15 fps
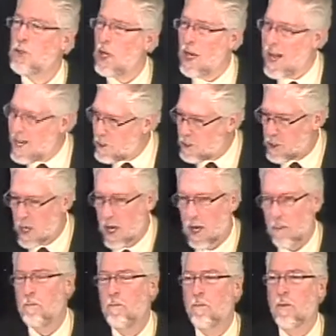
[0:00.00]
the landscape?
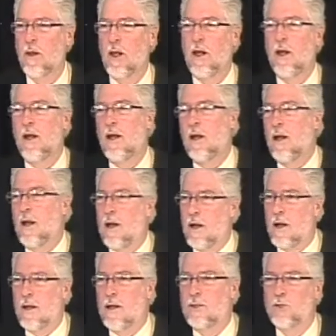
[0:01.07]

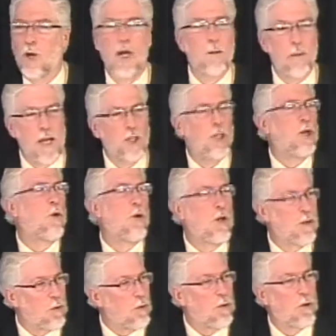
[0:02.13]
Try imagine going
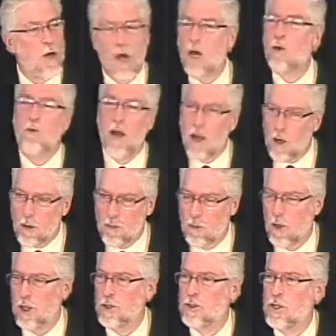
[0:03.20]
through Colorado,
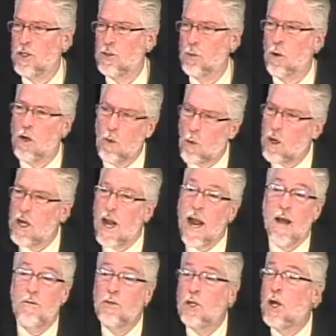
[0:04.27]
for instance. Where do you
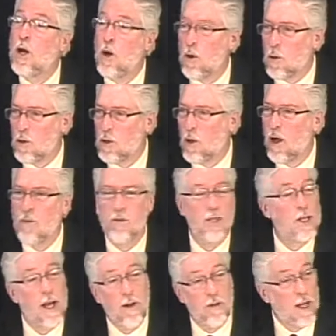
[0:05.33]
have to go? You have to
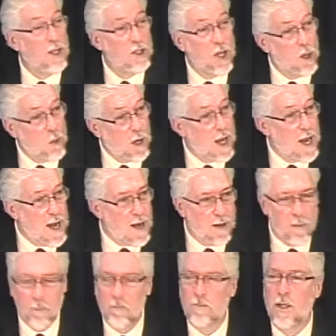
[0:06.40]
take things into
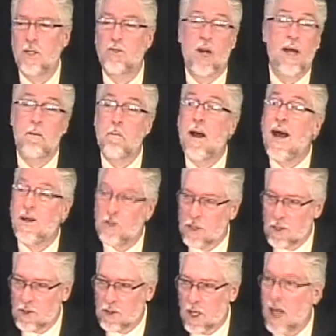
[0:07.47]
account, things like
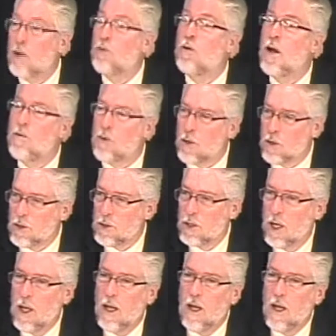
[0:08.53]
mountains, like rivers.